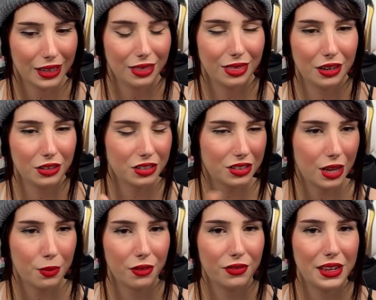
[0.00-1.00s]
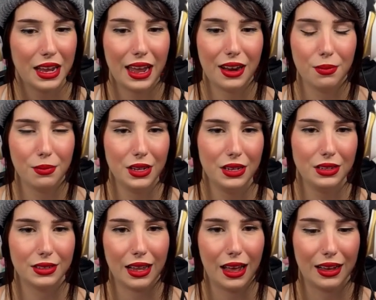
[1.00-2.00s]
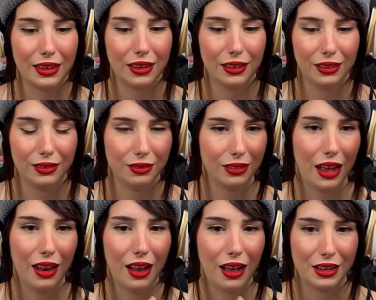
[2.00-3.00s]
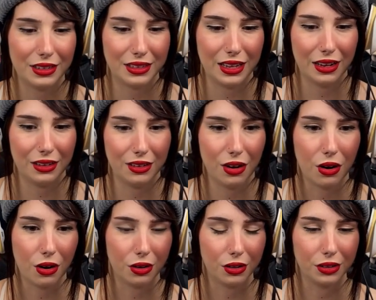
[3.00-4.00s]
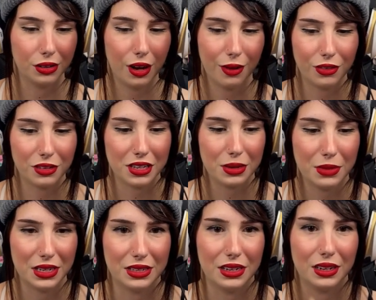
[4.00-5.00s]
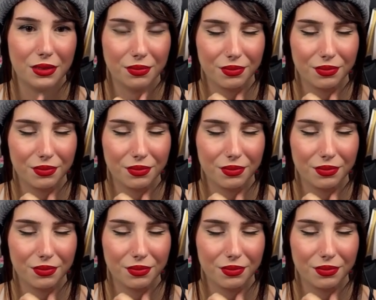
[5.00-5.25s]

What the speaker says: there's some of the enemies, like, allies that are obviously missing.